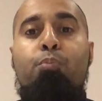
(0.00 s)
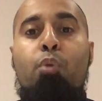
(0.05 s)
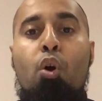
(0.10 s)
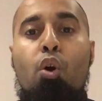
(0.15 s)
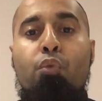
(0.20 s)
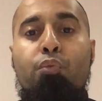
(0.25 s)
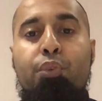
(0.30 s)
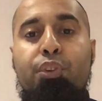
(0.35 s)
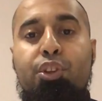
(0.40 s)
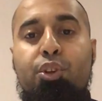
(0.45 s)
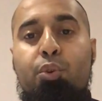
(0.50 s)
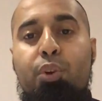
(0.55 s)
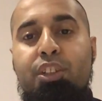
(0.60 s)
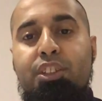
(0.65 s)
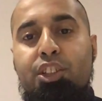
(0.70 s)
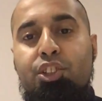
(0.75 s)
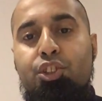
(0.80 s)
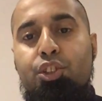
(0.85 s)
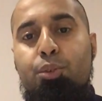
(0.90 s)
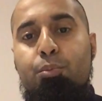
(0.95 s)
both with
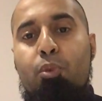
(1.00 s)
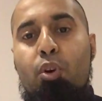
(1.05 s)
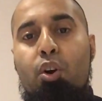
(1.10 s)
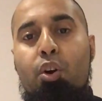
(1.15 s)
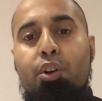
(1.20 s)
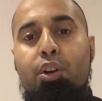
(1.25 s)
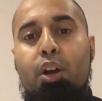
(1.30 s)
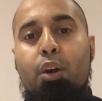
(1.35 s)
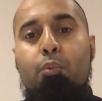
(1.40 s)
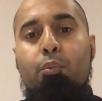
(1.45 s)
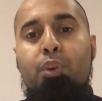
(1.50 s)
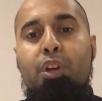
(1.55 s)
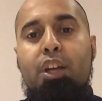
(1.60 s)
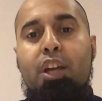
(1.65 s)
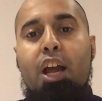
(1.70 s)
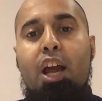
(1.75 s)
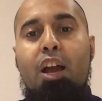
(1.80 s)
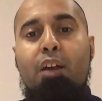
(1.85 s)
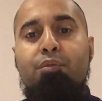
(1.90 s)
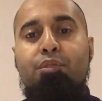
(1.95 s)
Chris and Shimon, we
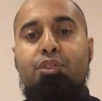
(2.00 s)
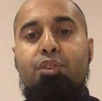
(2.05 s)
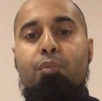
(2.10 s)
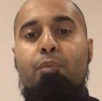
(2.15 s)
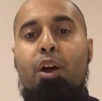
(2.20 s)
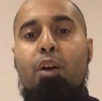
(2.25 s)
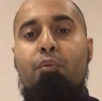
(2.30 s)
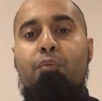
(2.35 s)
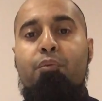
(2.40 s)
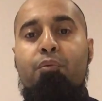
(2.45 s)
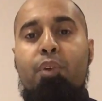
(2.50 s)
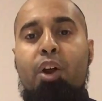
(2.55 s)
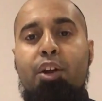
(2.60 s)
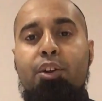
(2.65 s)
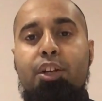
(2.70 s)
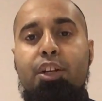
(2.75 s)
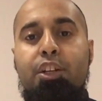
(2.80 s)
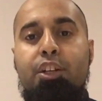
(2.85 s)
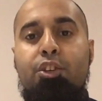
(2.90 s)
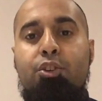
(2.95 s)
have some
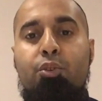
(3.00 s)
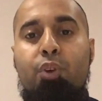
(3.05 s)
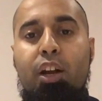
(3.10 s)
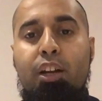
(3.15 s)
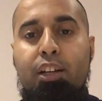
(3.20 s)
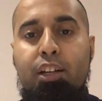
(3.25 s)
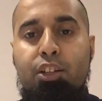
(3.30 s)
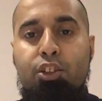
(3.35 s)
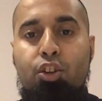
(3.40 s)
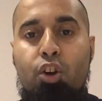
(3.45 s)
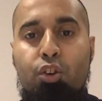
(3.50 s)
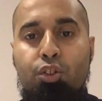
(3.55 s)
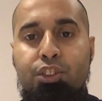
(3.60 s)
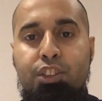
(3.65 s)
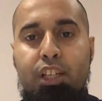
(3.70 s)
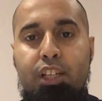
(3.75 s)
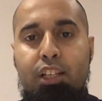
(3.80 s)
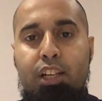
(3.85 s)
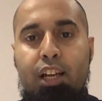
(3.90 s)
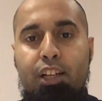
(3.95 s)
very cracking
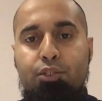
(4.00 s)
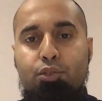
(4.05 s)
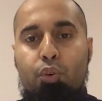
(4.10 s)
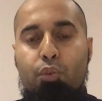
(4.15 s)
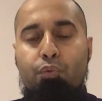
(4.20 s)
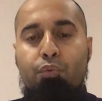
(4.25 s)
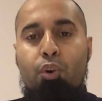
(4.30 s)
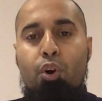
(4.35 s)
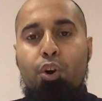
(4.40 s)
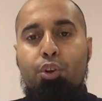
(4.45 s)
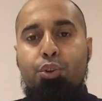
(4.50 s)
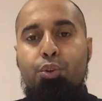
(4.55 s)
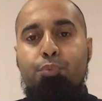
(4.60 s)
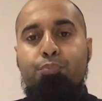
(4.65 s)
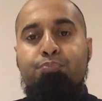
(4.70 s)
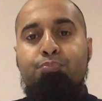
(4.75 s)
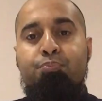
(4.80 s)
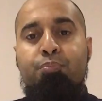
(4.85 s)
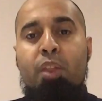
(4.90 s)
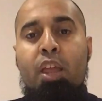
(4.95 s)
content lined up for
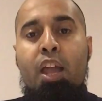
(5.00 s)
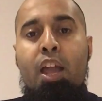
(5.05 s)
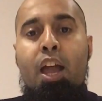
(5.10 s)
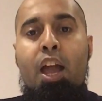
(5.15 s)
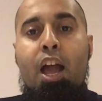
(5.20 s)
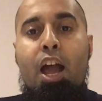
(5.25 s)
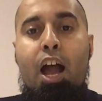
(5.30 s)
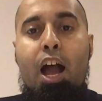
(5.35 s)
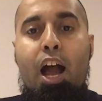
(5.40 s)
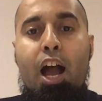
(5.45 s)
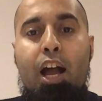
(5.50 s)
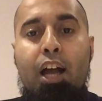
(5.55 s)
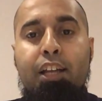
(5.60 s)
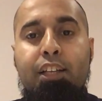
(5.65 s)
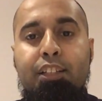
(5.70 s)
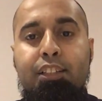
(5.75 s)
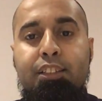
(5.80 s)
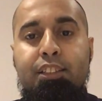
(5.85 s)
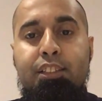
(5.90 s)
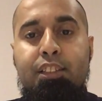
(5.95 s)
you.
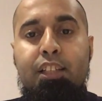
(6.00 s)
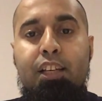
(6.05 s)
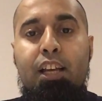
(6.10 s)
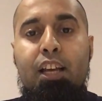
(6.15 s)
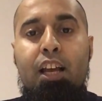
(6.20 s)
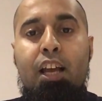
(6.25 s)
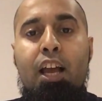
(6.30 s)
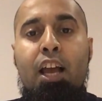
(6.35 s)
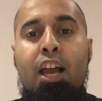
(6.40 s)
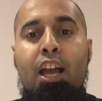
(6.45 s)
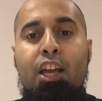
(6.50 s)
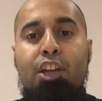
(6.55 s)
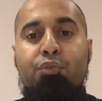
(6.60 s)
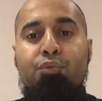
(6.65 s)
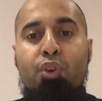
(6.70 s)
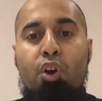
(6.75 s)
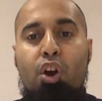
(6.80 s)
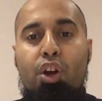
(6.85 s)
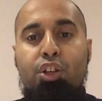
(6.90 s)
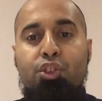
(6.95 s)
And
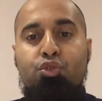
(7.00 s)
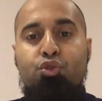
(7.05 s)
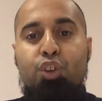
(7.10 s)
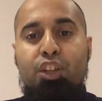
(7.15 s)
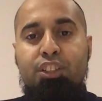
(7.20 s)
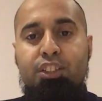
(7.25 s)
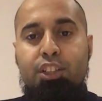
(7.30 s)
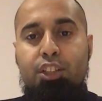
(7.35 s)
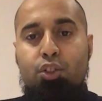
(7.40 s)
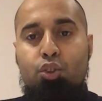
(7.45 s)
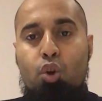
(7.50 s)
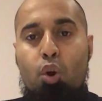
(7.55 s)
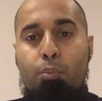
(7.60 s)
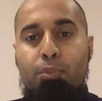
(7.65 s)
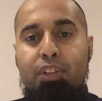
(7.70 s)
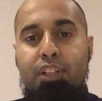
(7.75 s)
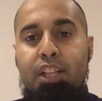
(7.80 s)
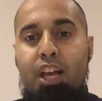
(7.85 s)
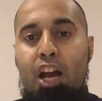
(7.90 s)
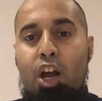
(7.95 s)
if you are interested in
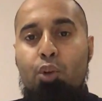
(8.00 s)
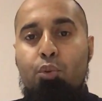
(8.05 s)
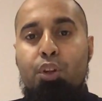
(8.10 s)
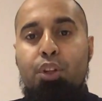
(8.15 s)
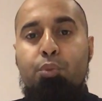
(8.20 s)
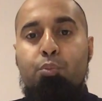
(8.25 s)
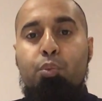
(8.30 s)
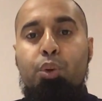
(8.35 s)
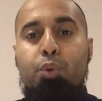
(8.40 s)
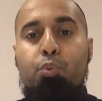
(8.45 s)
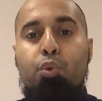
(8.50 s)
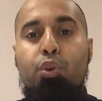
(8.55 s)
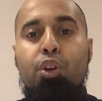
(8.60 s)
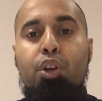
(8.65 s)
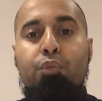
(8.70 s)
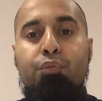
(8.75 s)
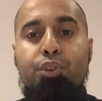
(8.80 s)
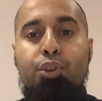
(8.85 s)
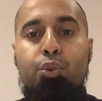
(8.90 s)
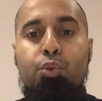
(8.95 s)
coming down, then we would
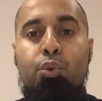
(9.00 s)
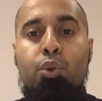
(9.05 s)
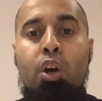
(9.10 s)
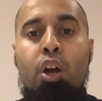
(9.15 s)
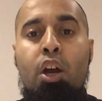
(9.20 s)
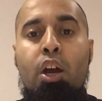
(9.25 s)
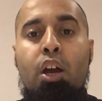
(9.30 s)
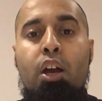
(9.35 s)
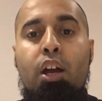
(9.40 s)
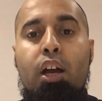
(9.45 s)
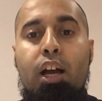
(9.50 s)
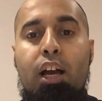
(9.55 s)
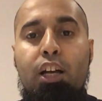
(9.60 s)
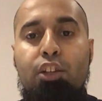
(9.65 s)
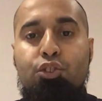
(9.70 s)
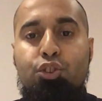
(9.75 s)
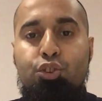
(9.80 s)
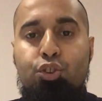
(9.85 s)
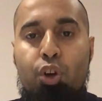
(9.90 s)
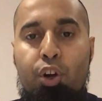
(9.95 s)
love you uh,
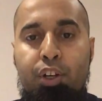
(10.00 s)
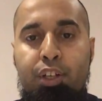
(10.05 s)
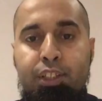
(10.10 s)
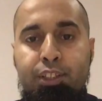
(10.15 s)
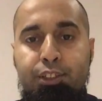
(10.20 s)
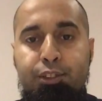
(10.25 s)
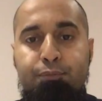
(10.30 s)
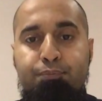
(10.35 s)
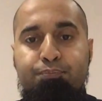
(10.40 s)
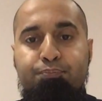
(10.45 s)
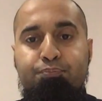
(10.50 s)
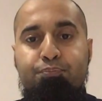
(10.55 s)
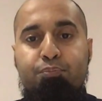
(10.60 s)
to join us.